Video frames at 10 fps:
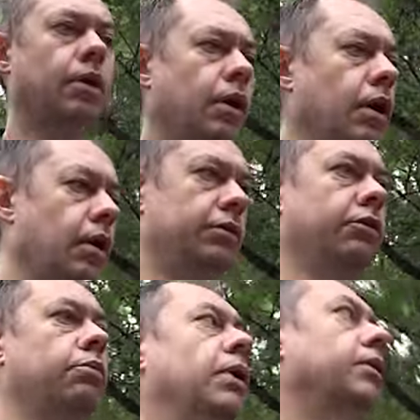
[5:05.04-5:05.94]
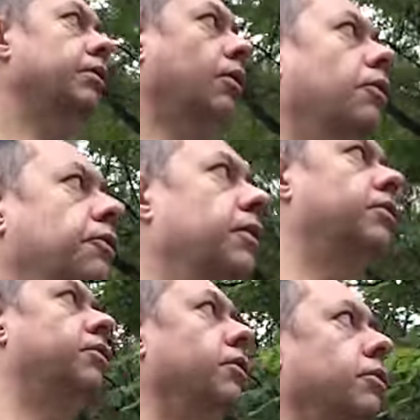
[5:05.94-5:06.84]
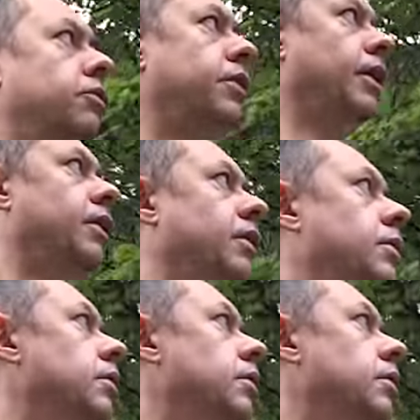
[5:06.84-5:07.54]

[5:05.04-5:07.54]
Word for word: uh, I just went off into Cheddar.